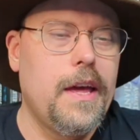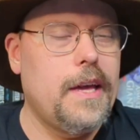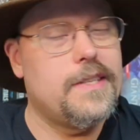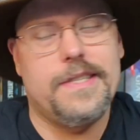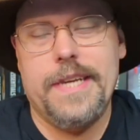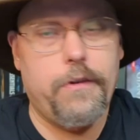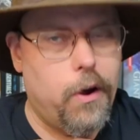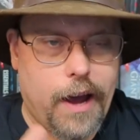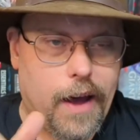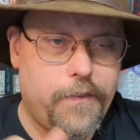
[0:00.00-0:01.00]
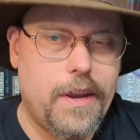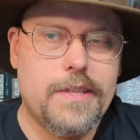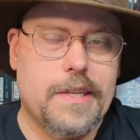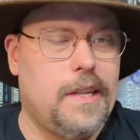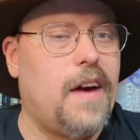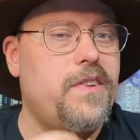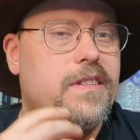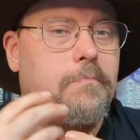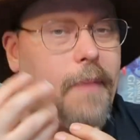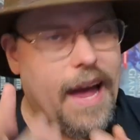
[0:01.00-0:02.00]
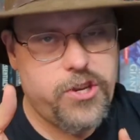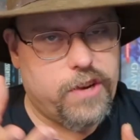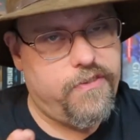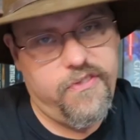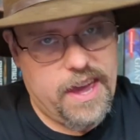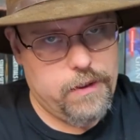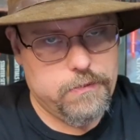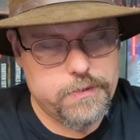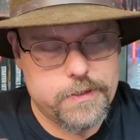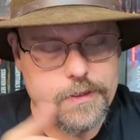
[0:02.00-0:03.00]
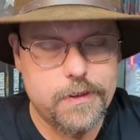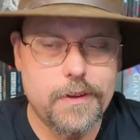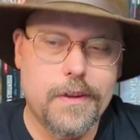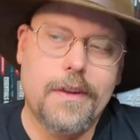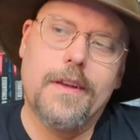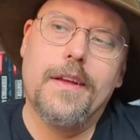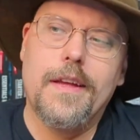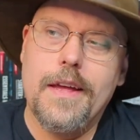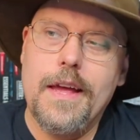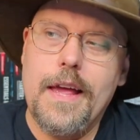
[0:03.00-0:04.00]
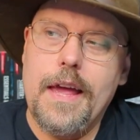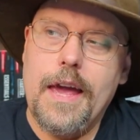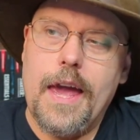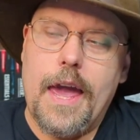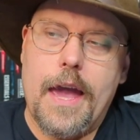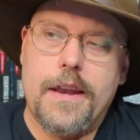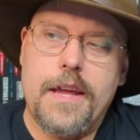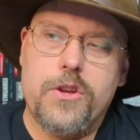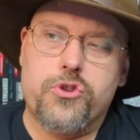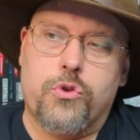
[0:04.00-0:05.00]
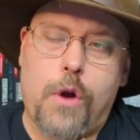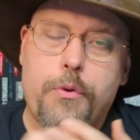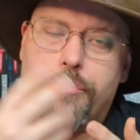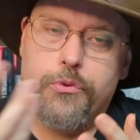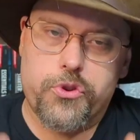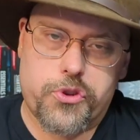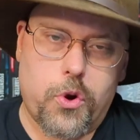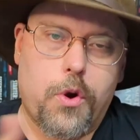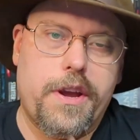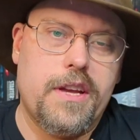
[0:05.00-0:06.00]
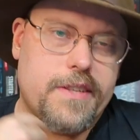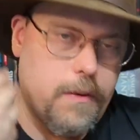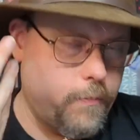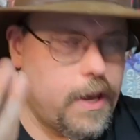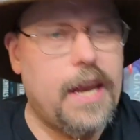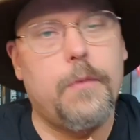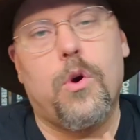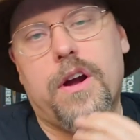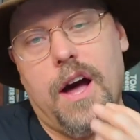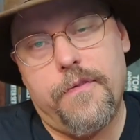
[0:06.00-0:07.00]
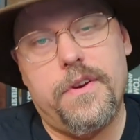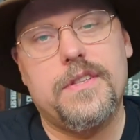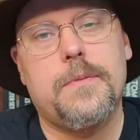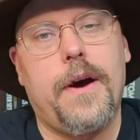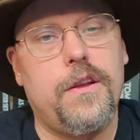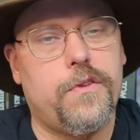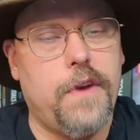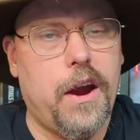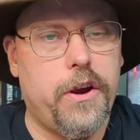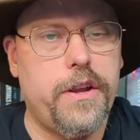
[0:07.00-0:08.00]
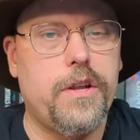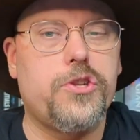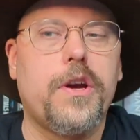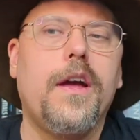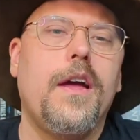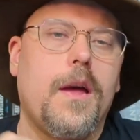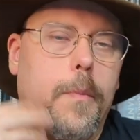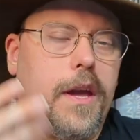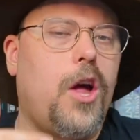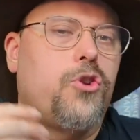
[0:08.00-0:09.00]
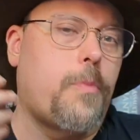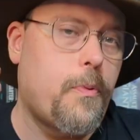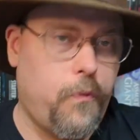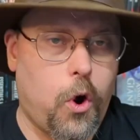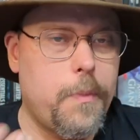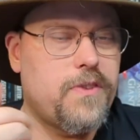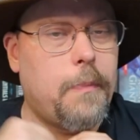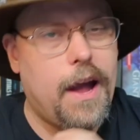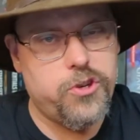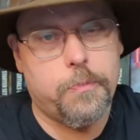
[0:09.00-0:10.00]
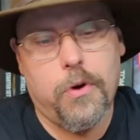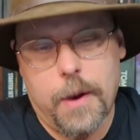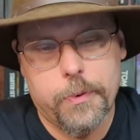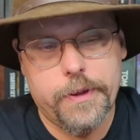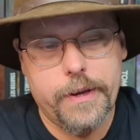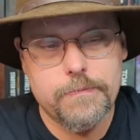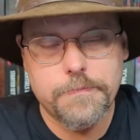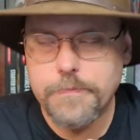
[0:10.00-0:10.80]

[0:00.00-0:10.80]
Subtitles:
He has zero confidence, and a lot of his magic fails. And his growth through the story is him gaining more confidence about his heritage and being able to perform his magic properly.